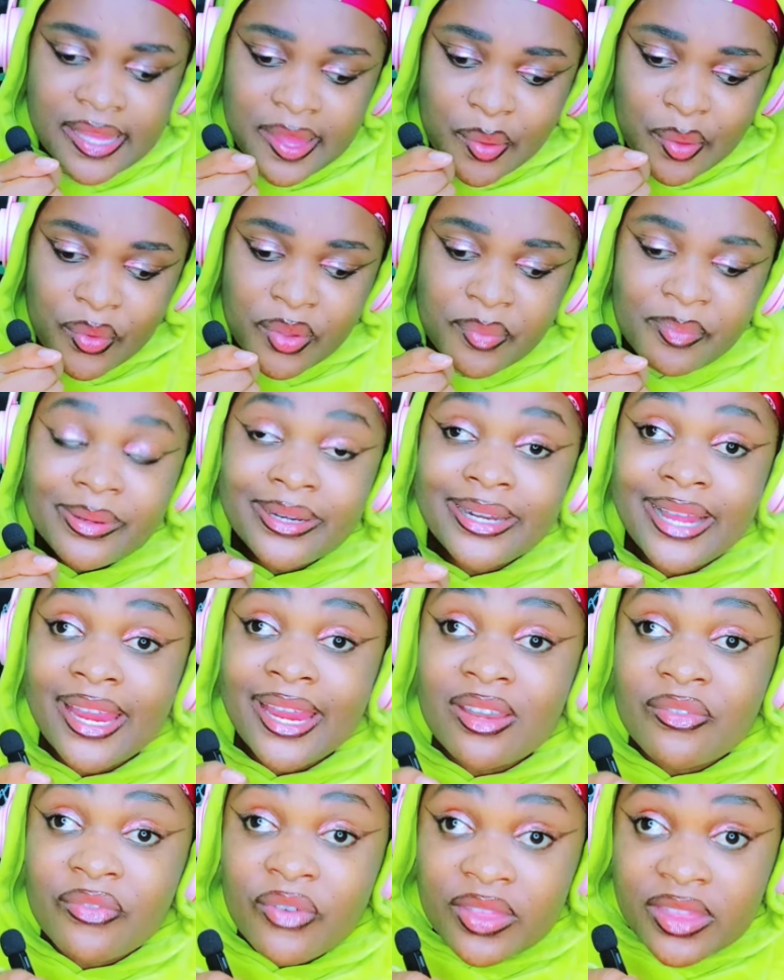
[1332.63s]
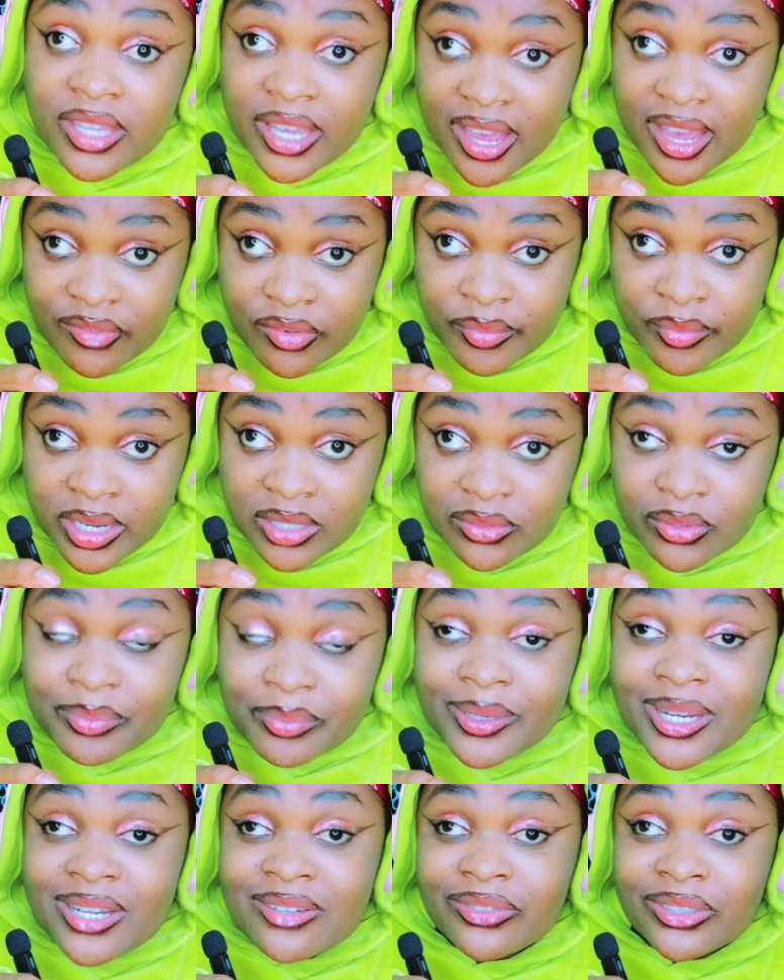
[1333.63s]
We prayed for the government. We
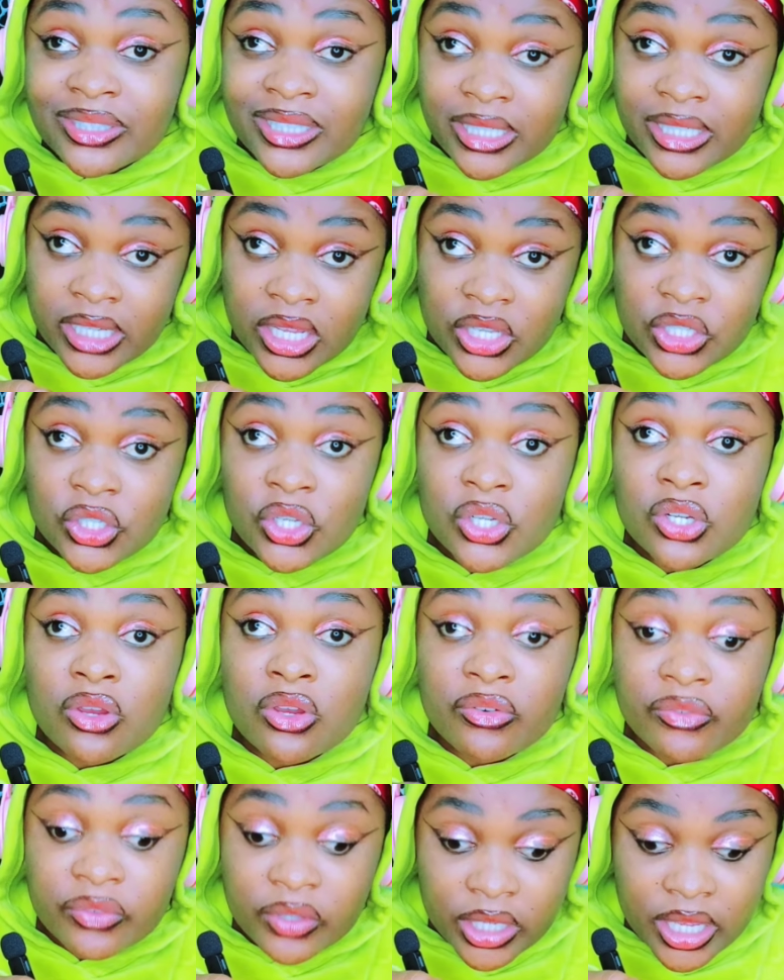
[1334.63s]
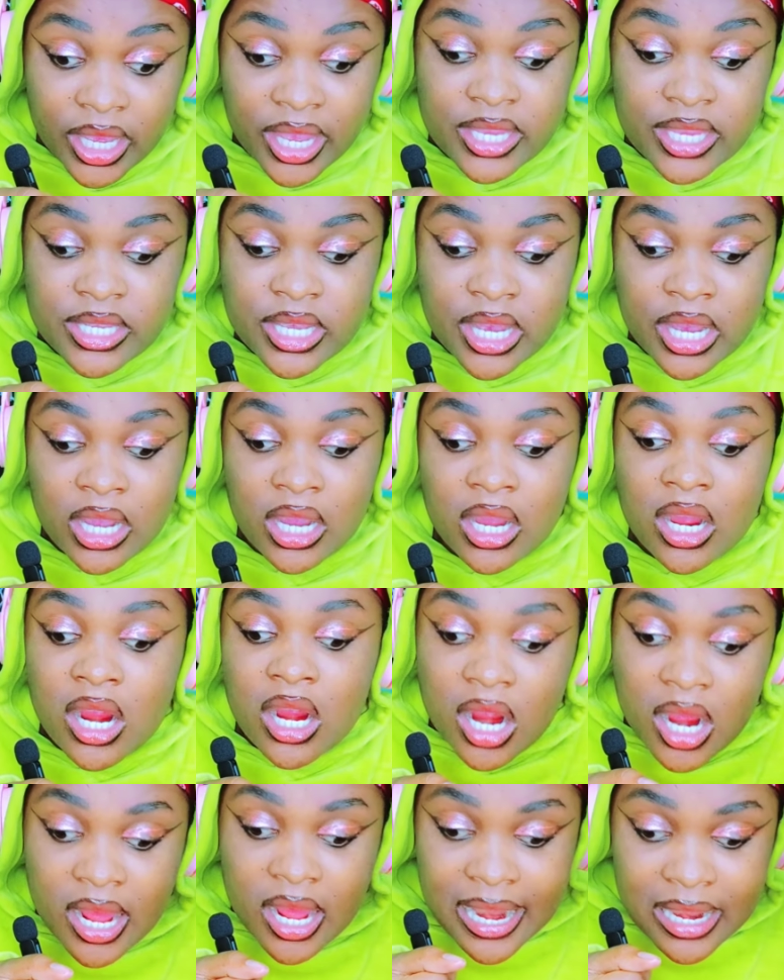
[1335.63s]
prayed for the nation of Kenya.
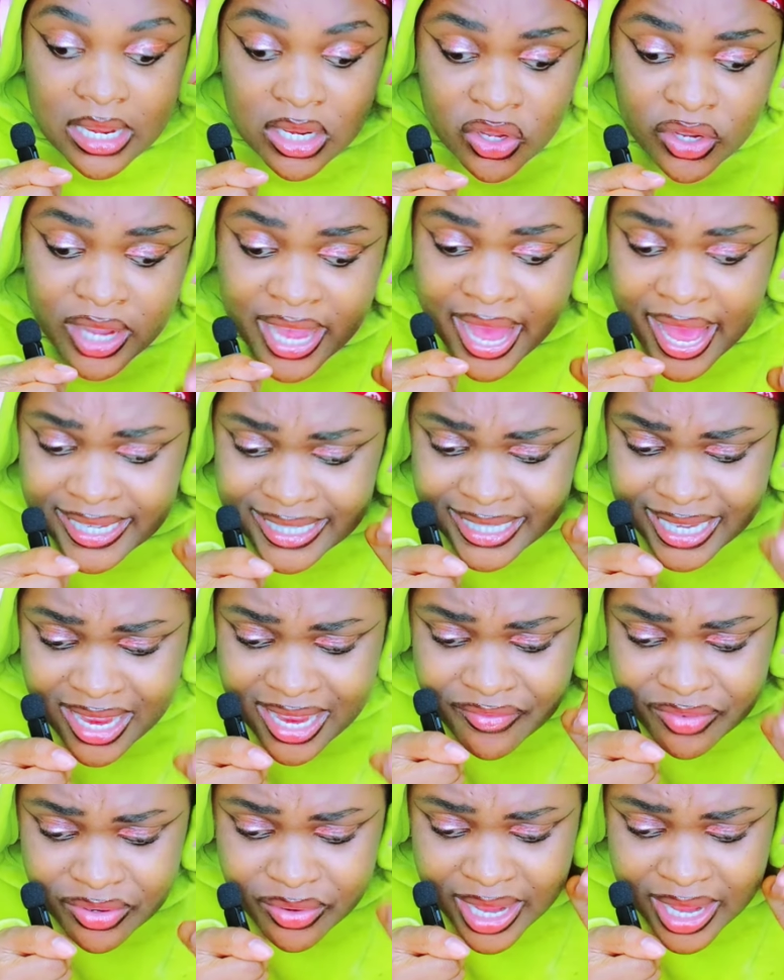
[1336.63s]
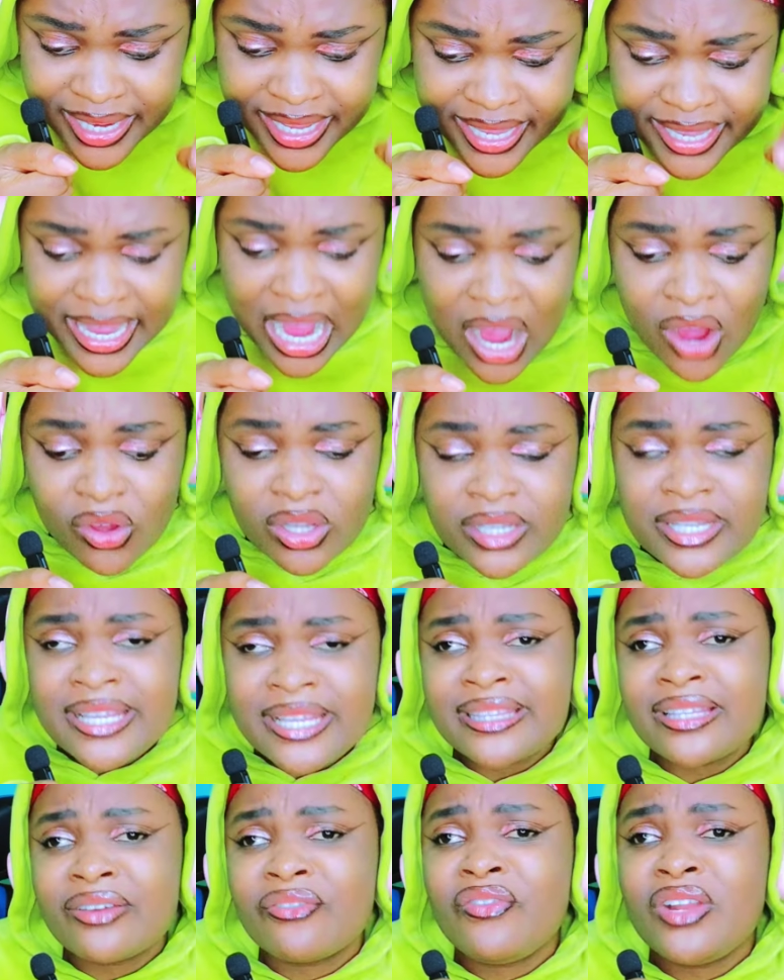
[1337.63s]
Look at everyone here
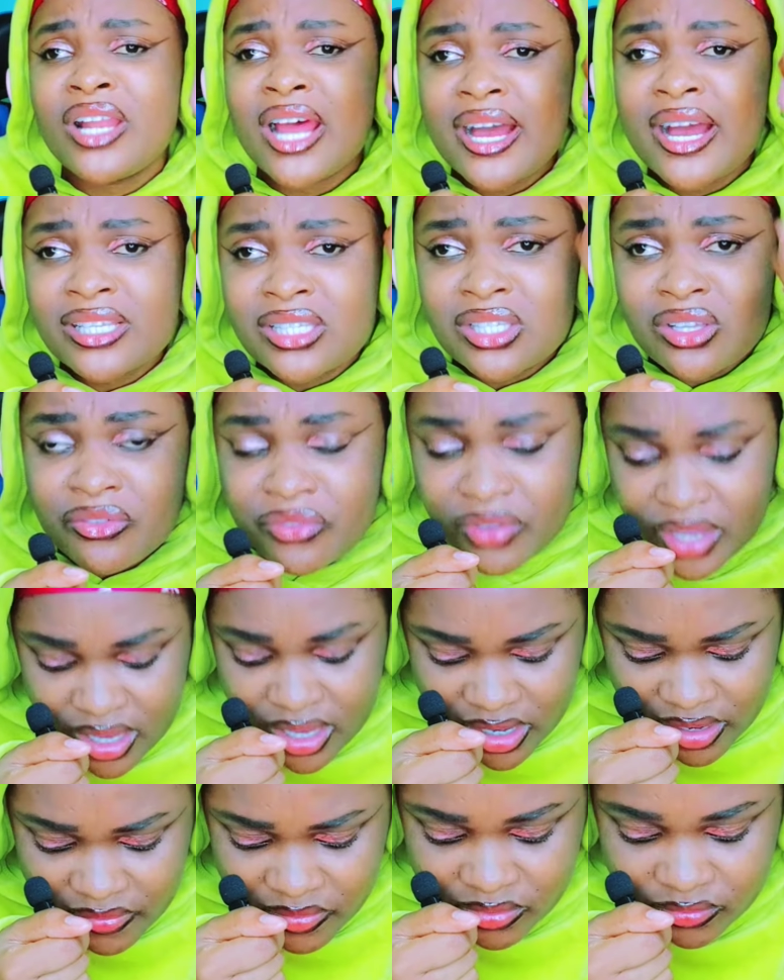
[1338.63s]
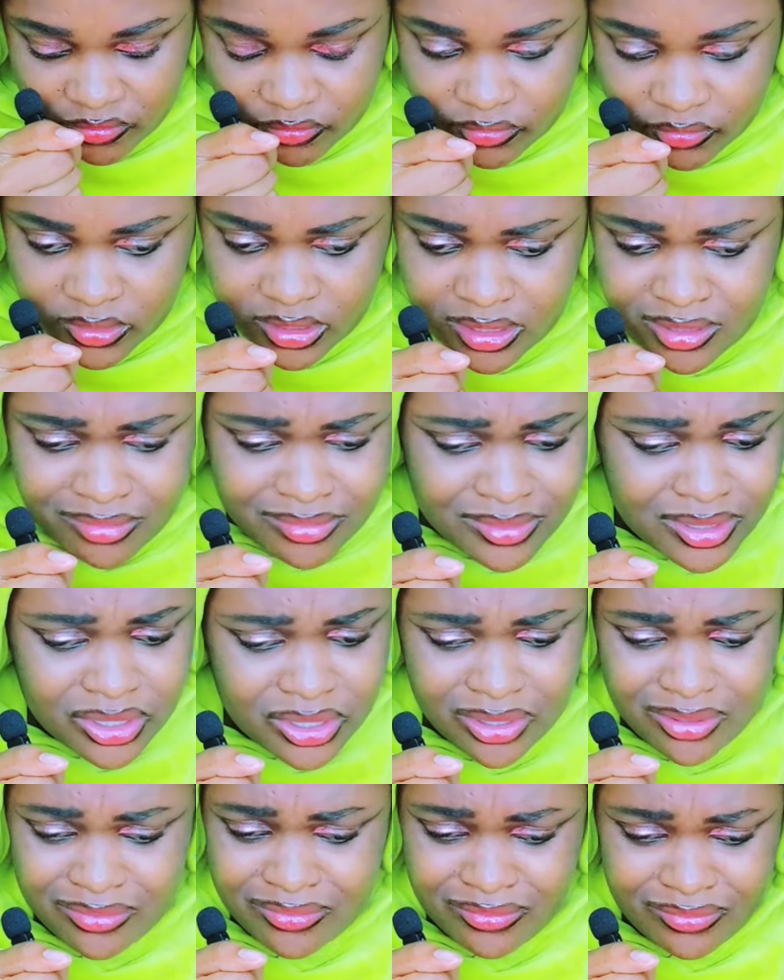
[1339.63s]
holding the flags of Kenya. Let me finish.
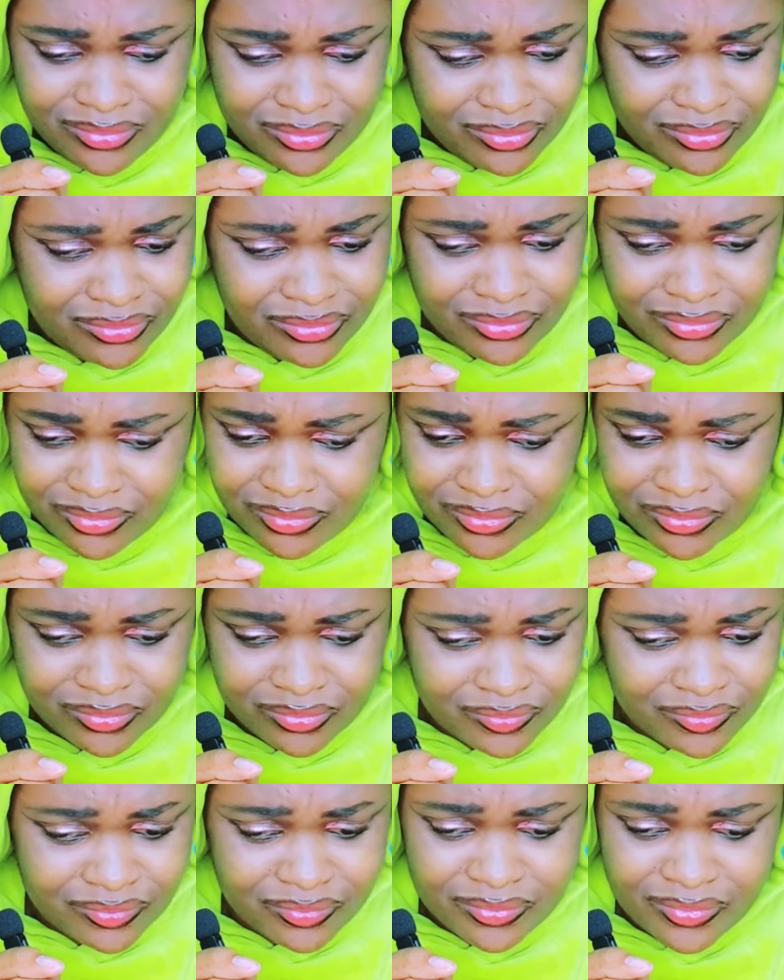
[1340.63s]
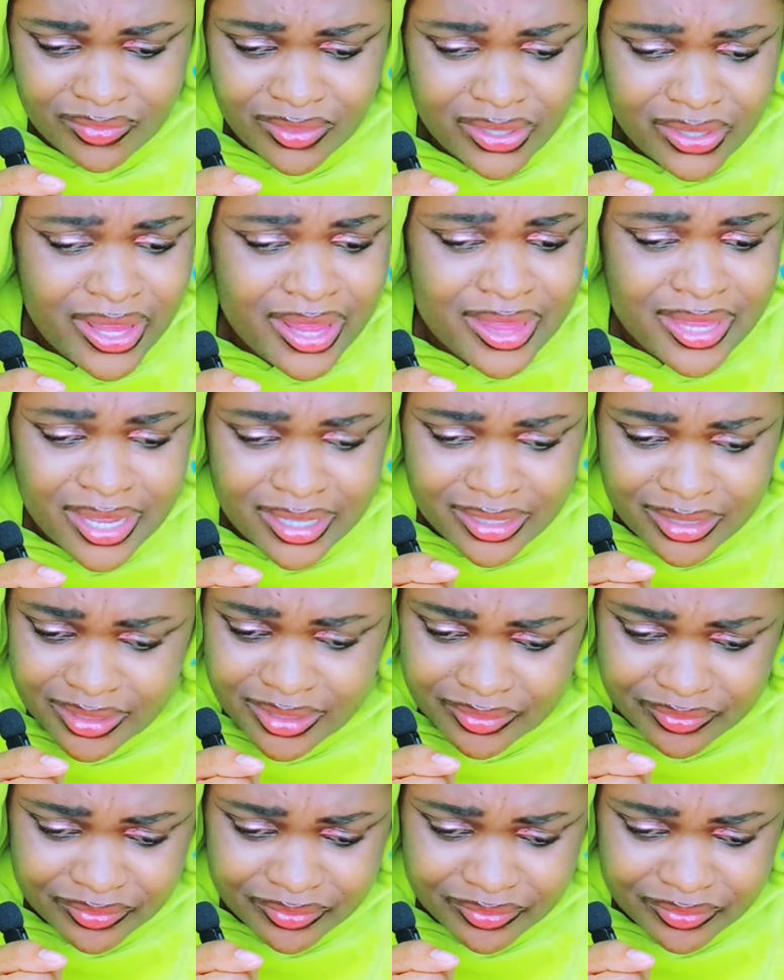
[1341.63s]
Look at that.